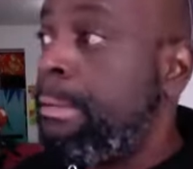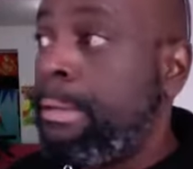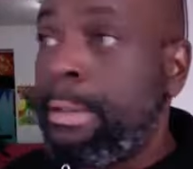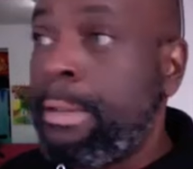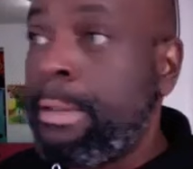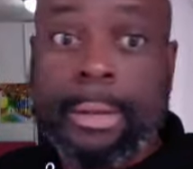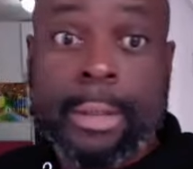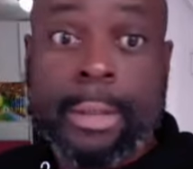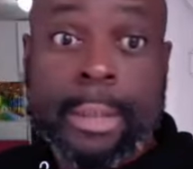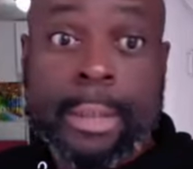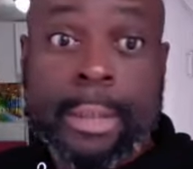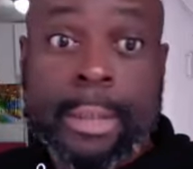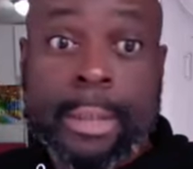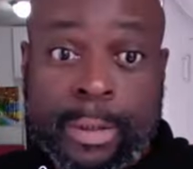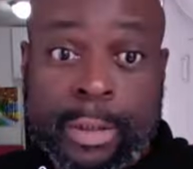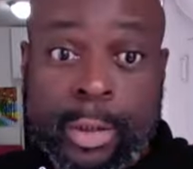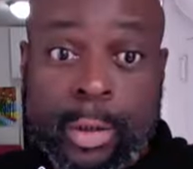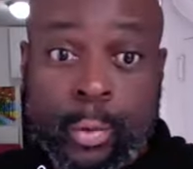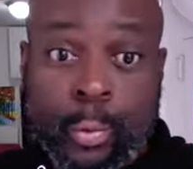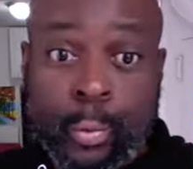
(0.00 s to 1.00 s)
in this
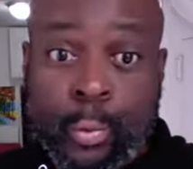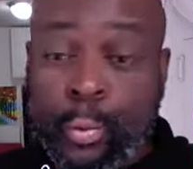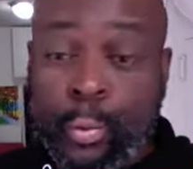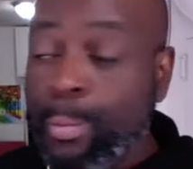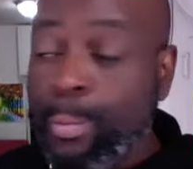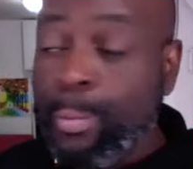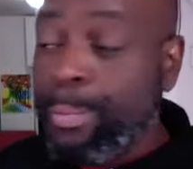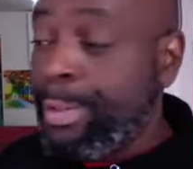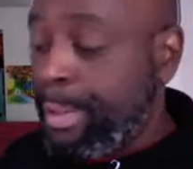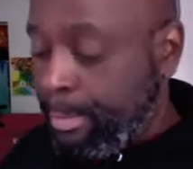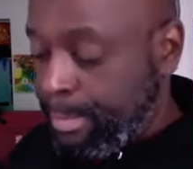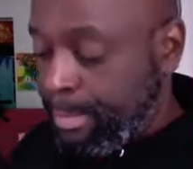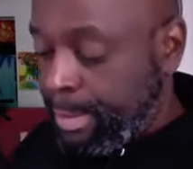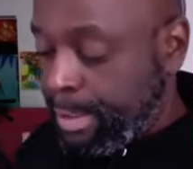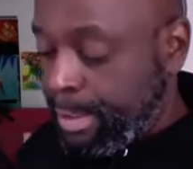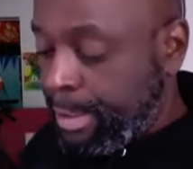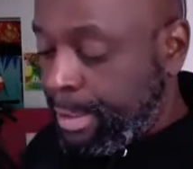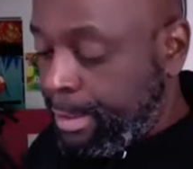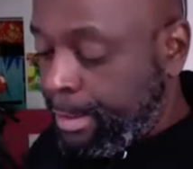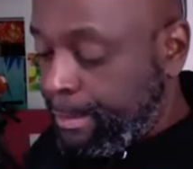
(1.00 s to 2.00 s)
particular room that I'm
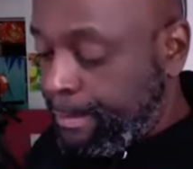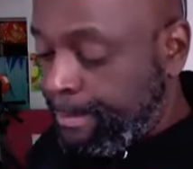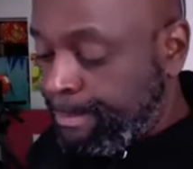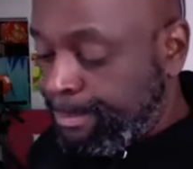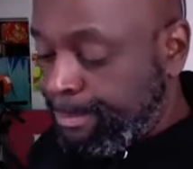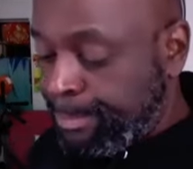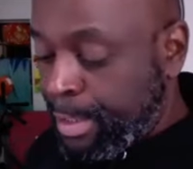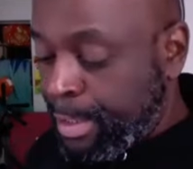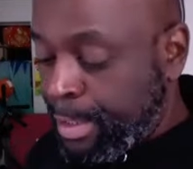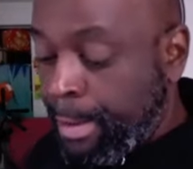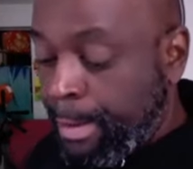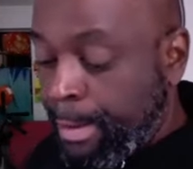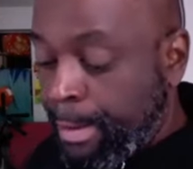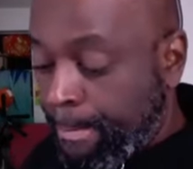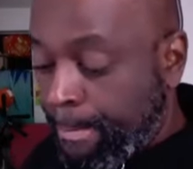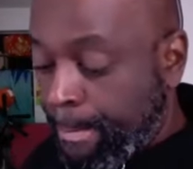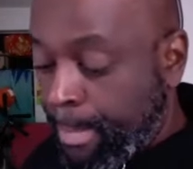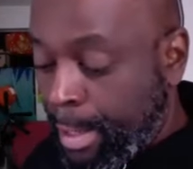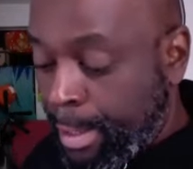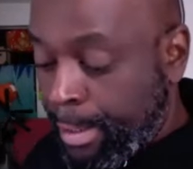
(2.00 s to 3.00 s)
in,
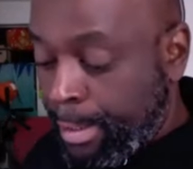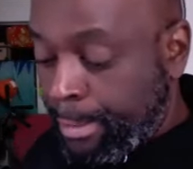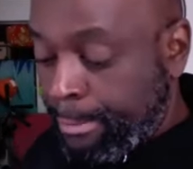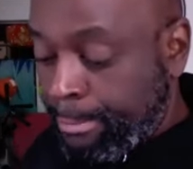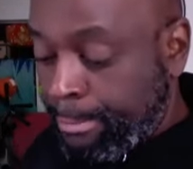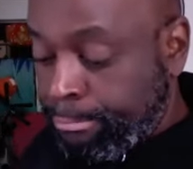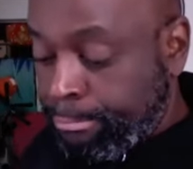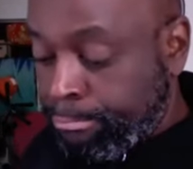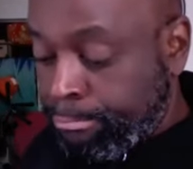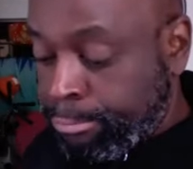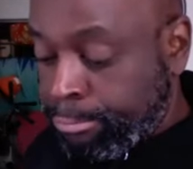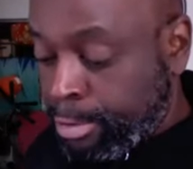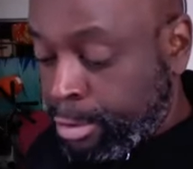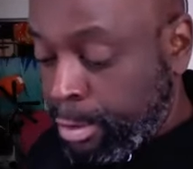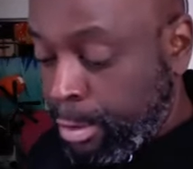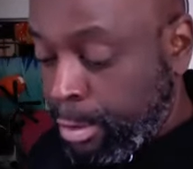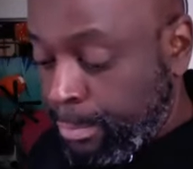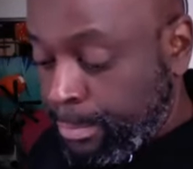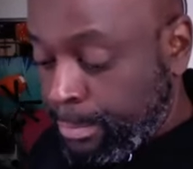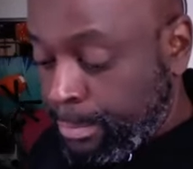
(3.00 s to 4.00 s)
my
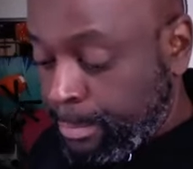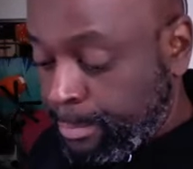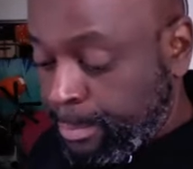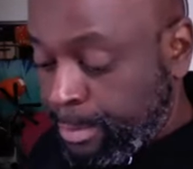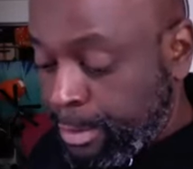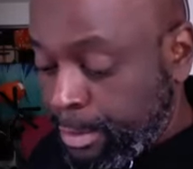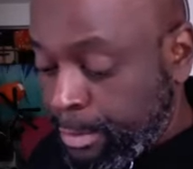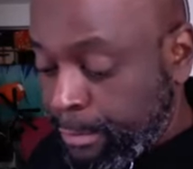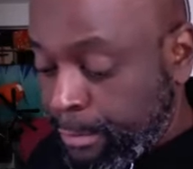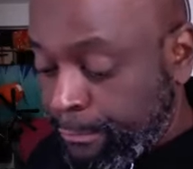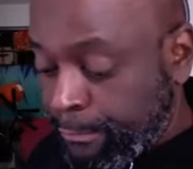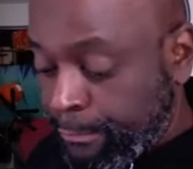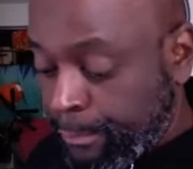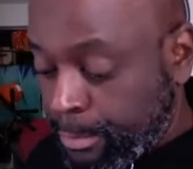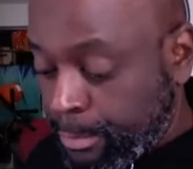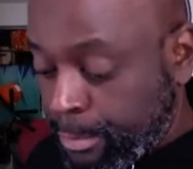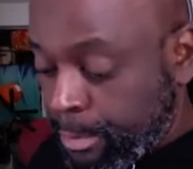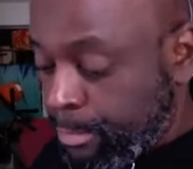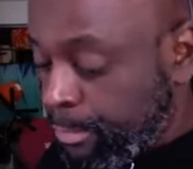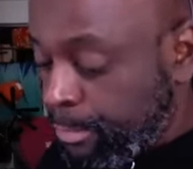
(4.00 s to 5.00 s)
shutter speed, the
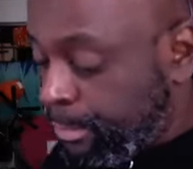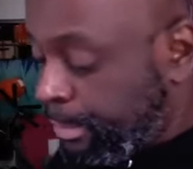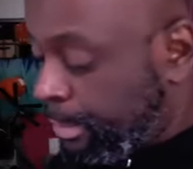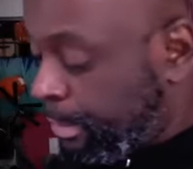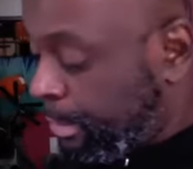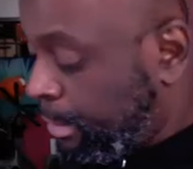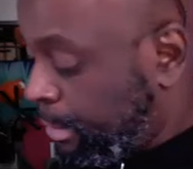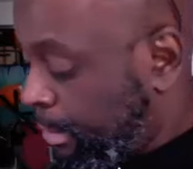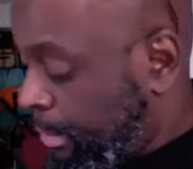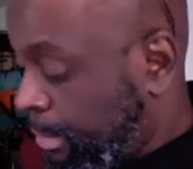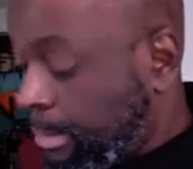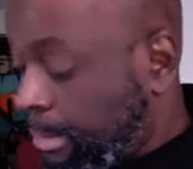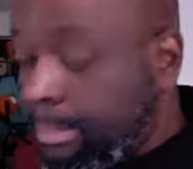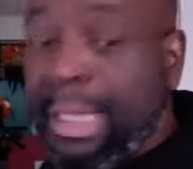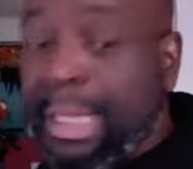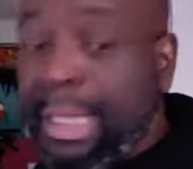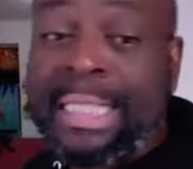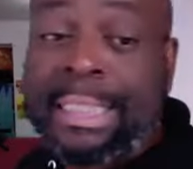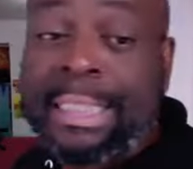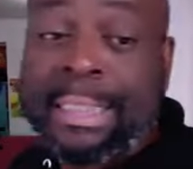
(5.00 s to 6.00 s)
first number, is
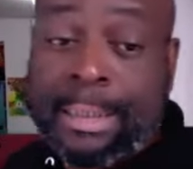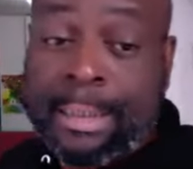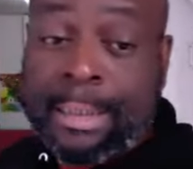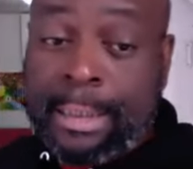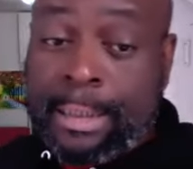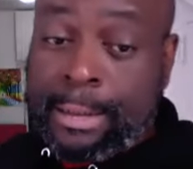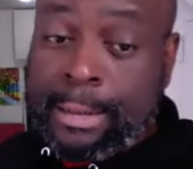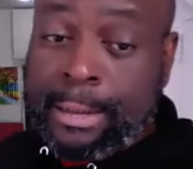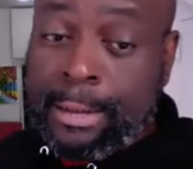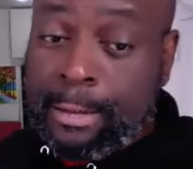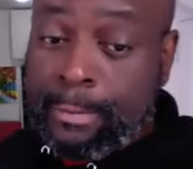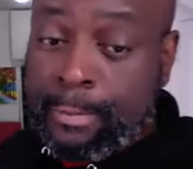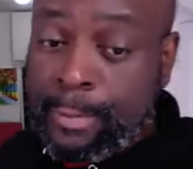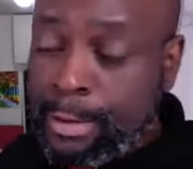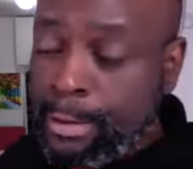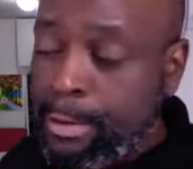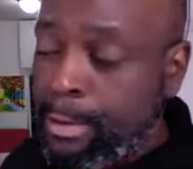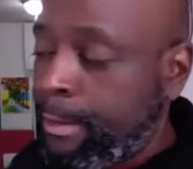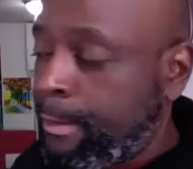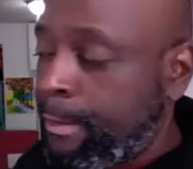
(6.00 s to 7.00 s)
a 60th of a
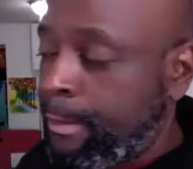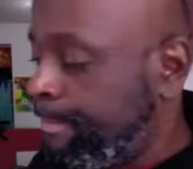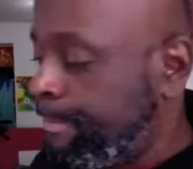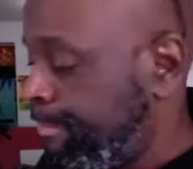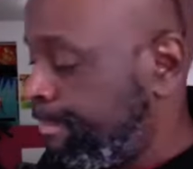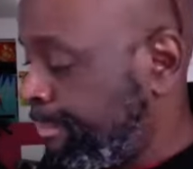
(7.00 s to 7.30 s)
second.